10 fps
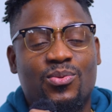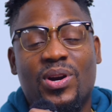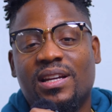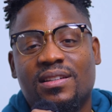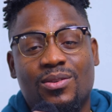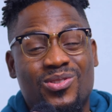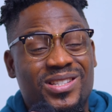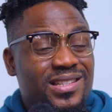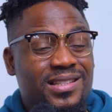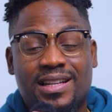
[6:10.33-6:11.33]
why? Or is
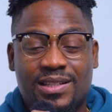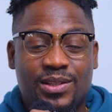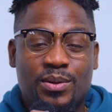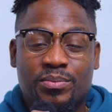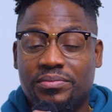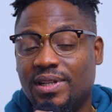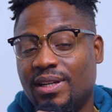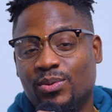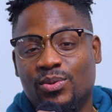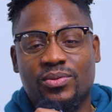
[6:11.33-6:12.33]
it the titanium? I
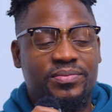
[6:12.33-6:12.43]
don't know.